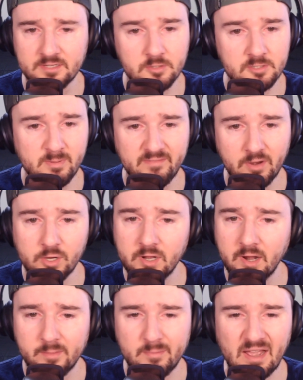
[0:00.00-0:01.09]
has been very good
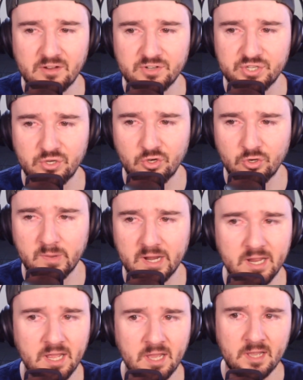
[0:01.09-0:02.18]
on the mound too, but
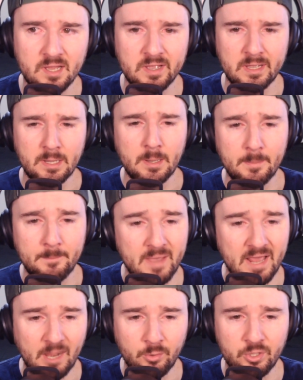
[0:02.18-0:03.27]
Man,
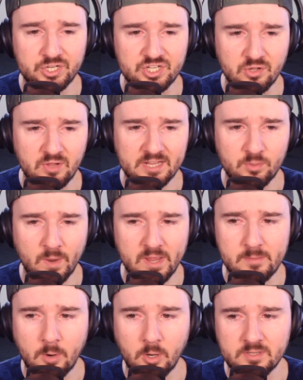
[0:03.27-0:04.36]
I really just don't like the way the
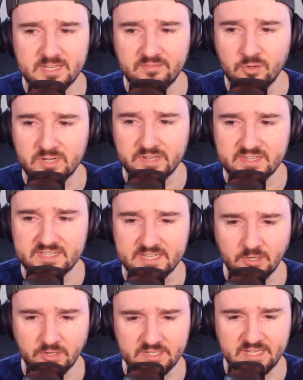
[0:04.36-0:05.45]
Marlins have looked in this series.